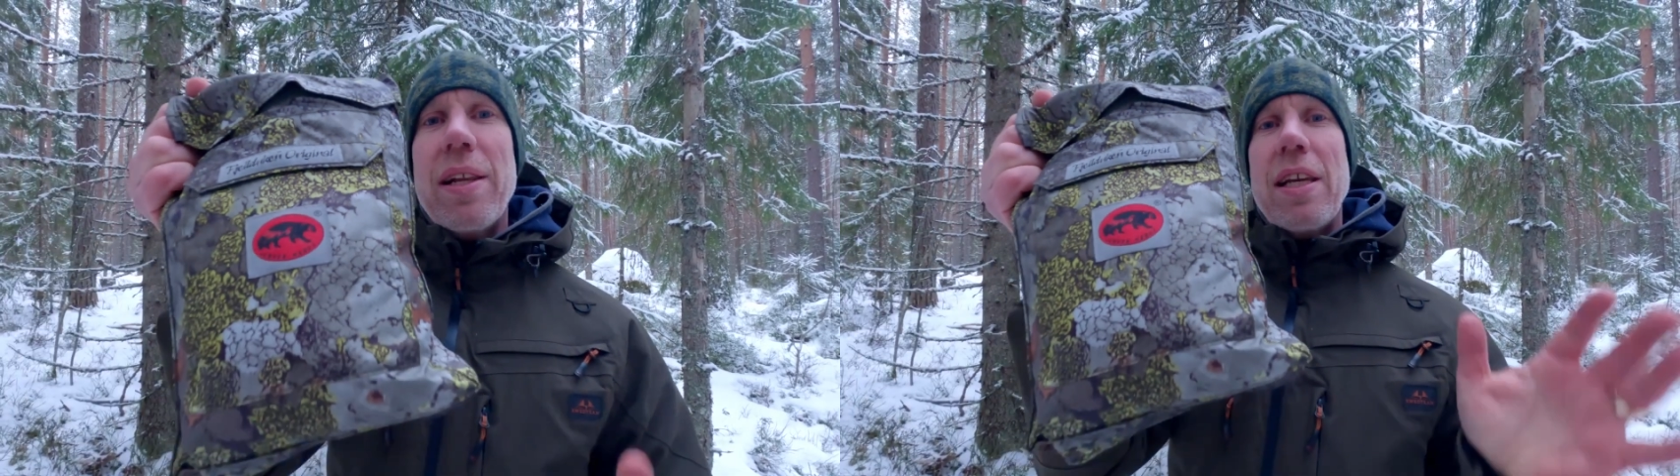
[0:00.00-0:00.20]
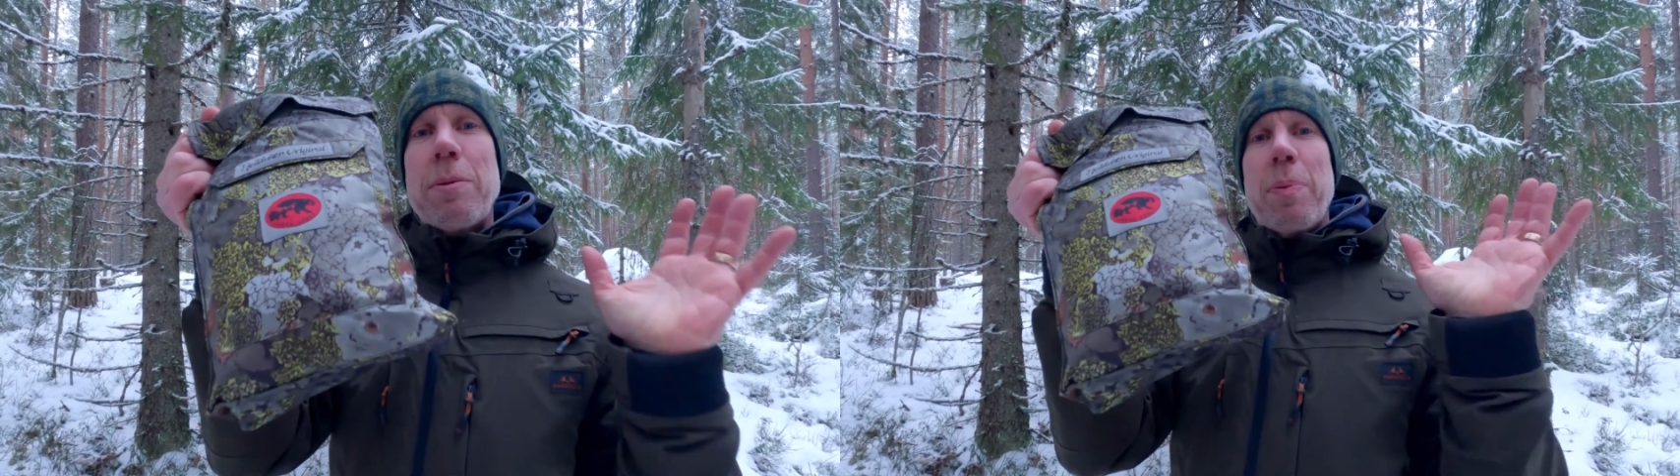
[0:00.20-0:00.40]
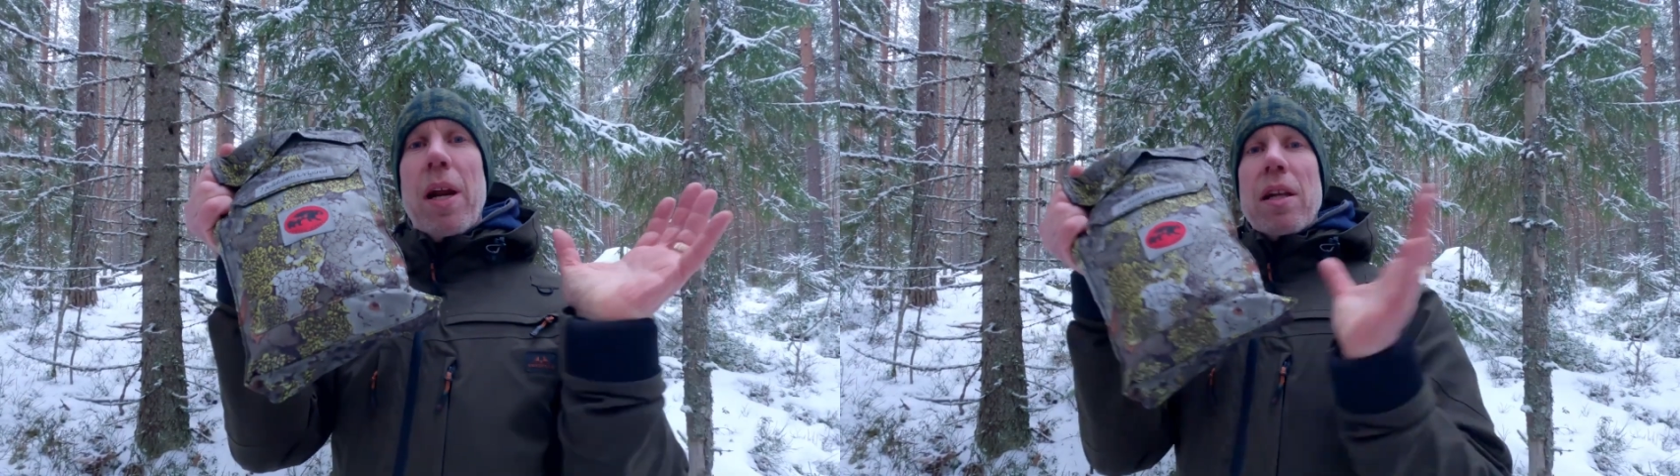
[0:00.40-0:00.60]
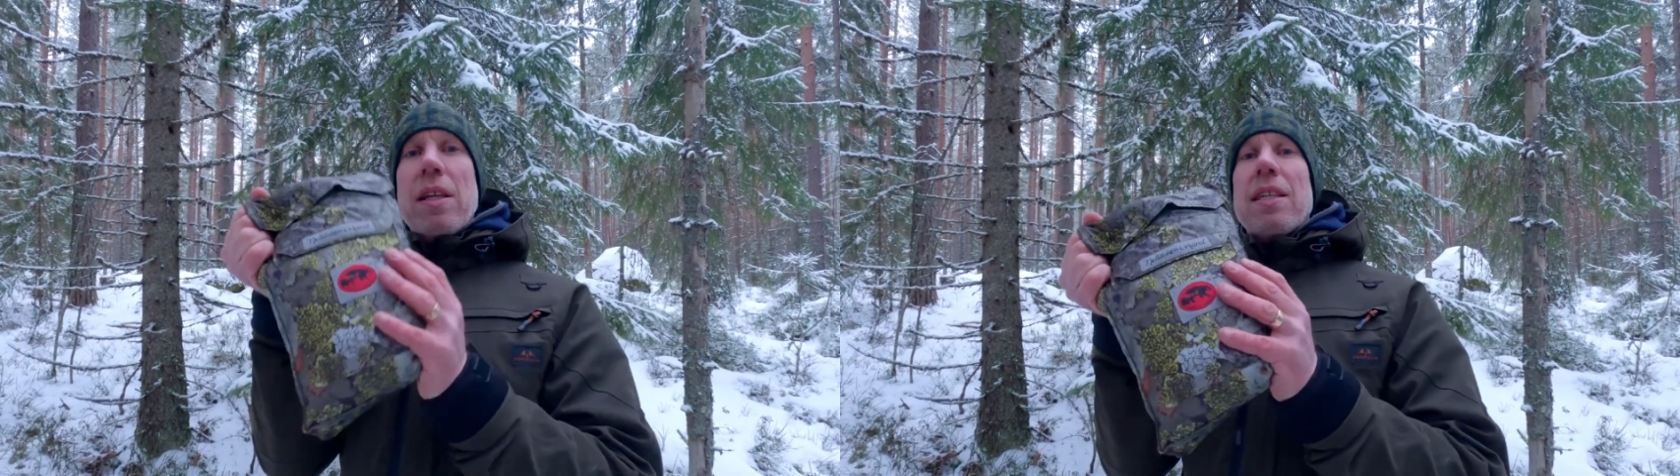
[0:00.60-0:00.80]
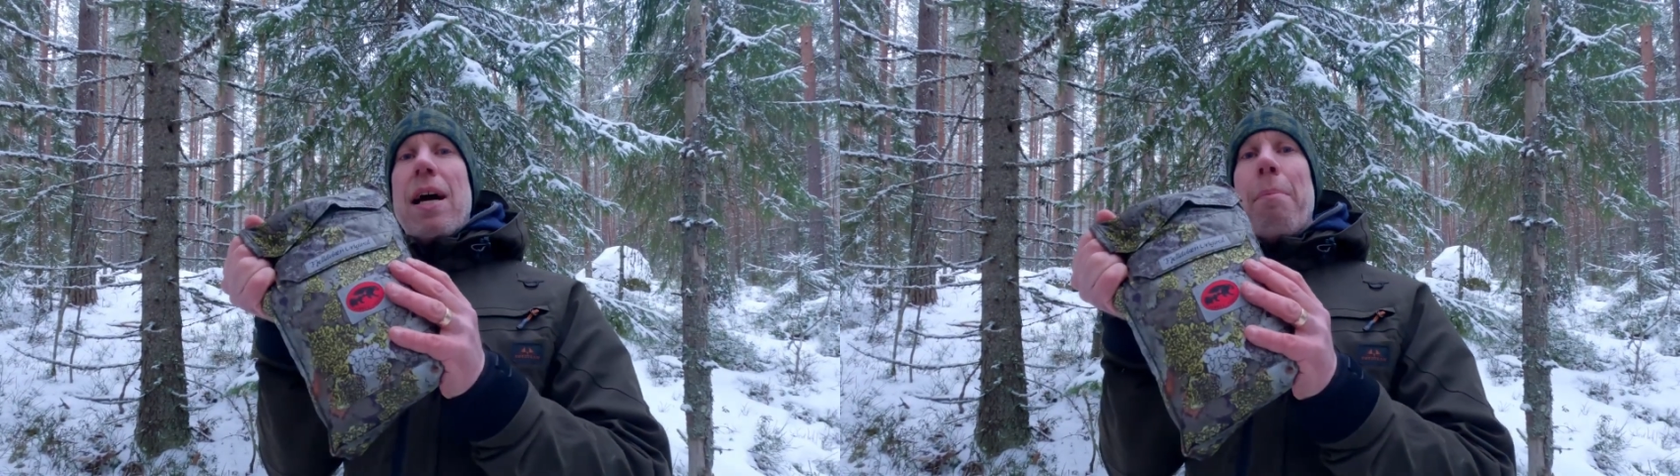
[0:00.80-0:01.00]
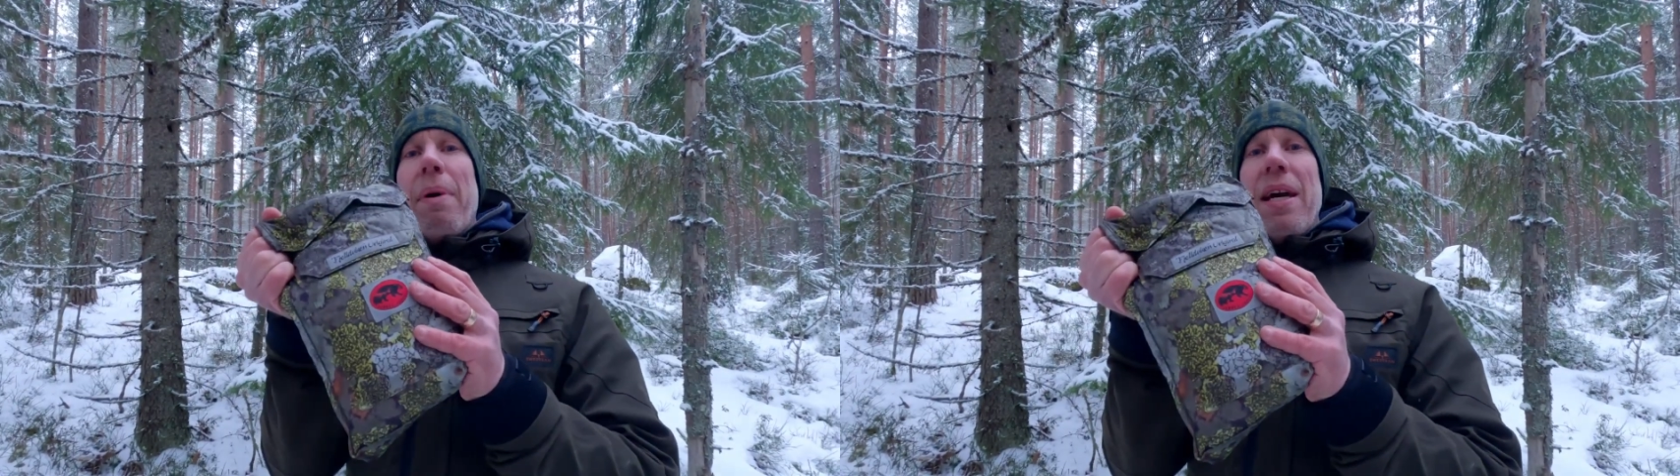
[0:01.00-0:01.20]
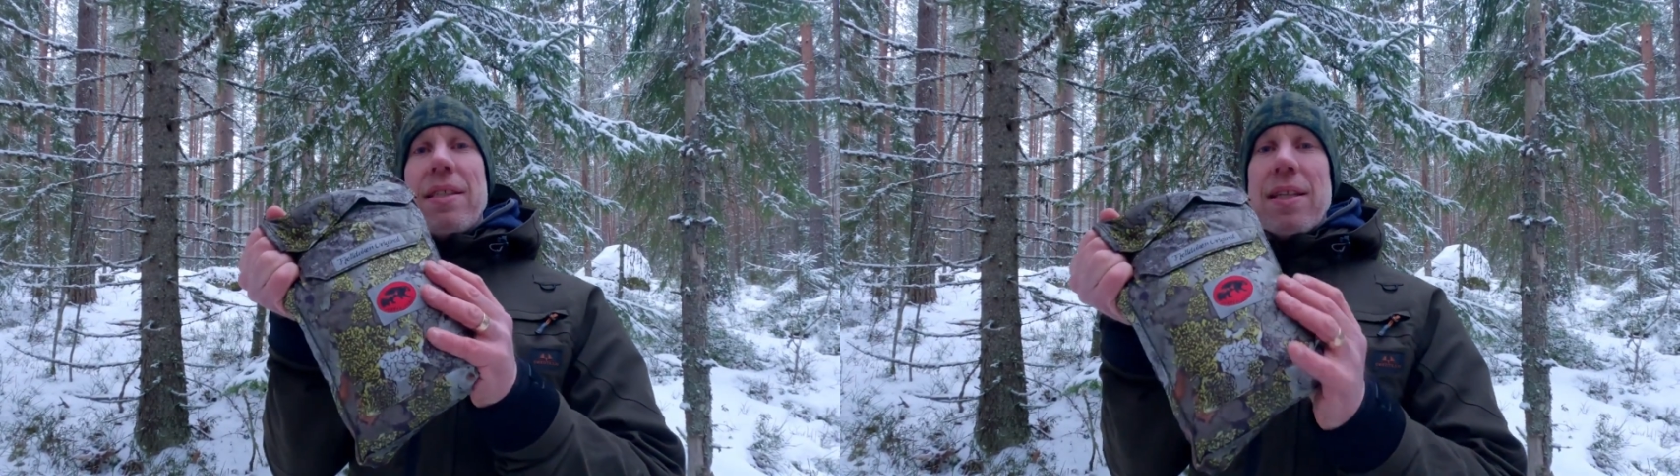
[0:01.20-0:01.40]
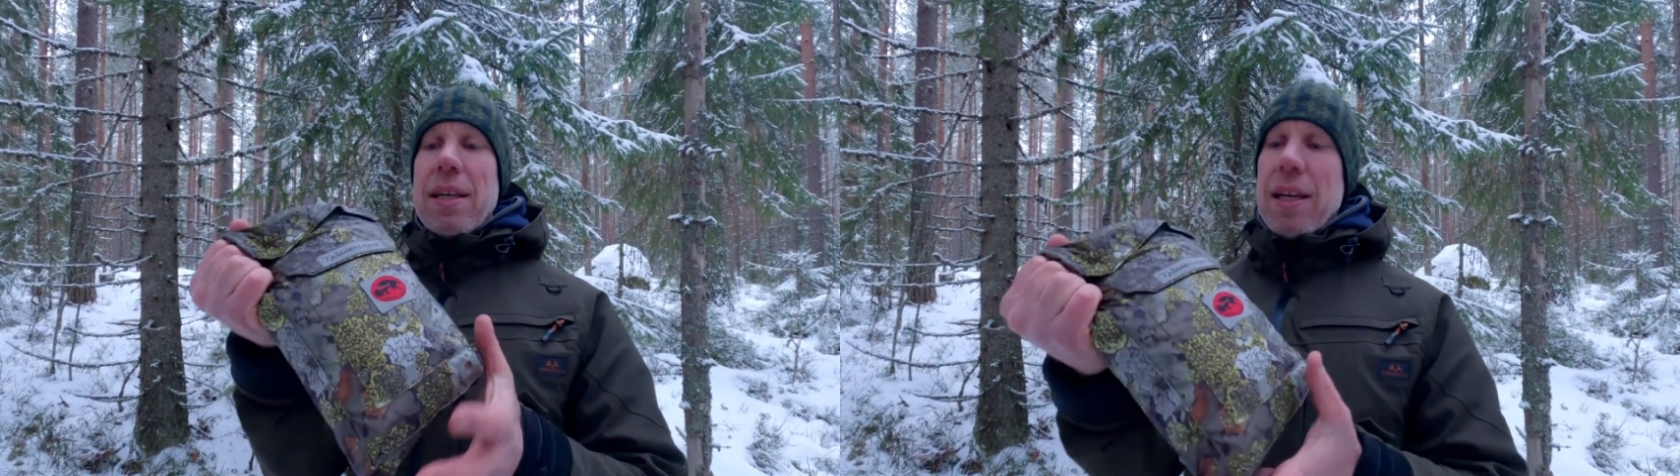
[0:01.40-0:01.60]
This product is
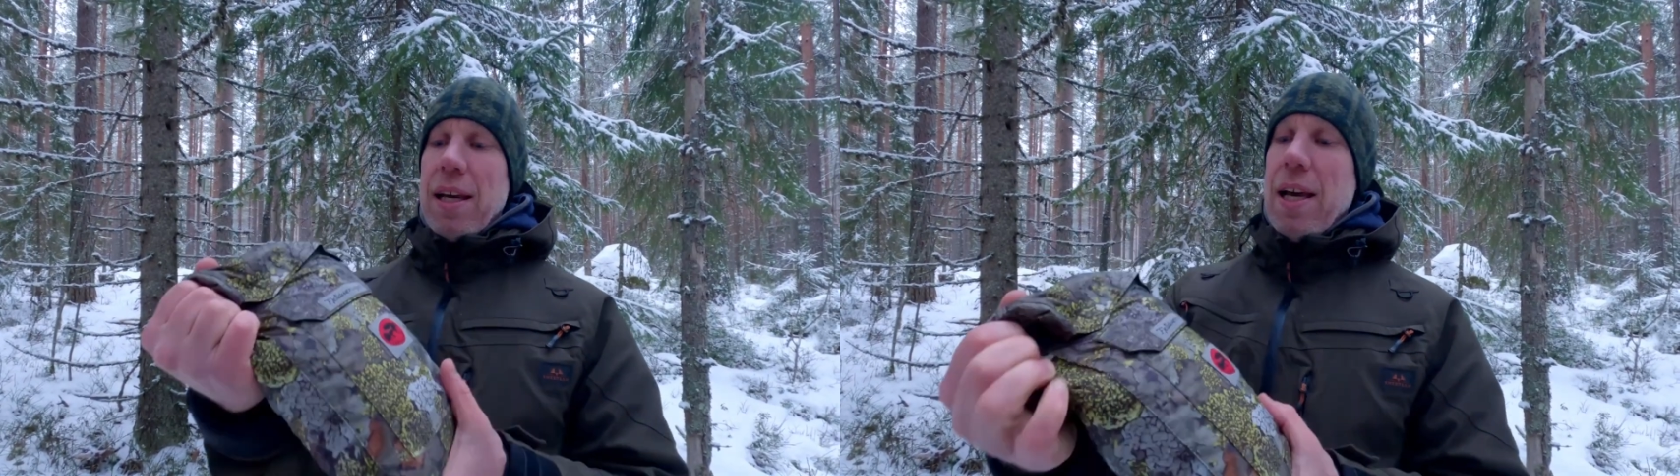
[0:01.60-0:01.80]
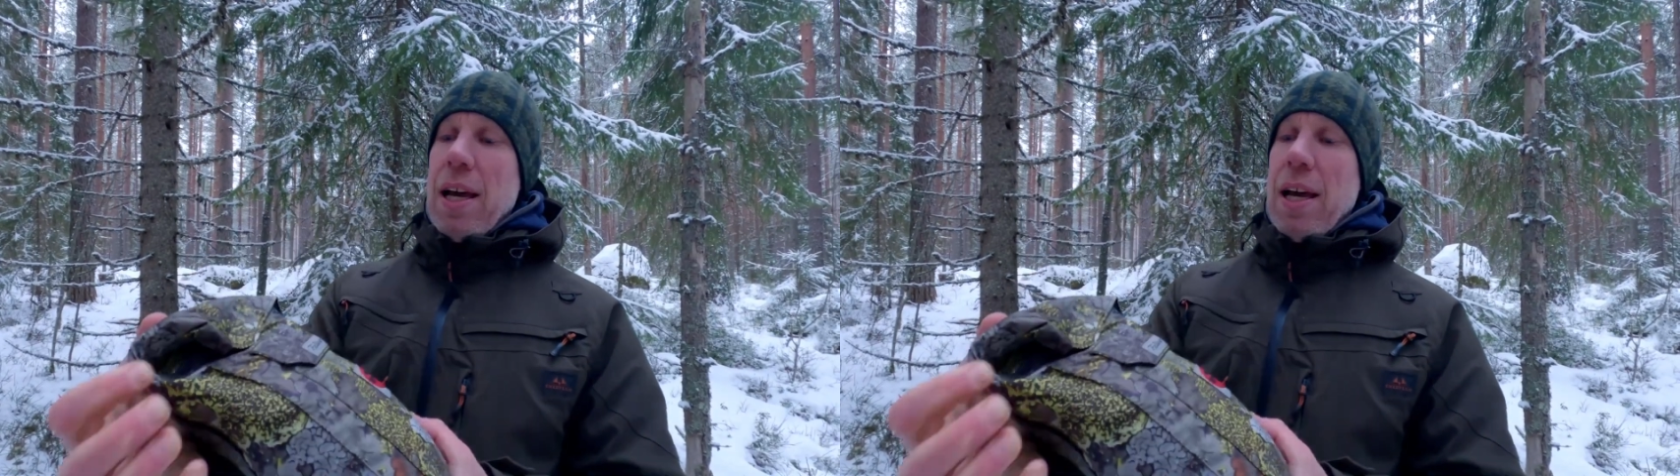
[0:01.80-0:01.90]
amazing.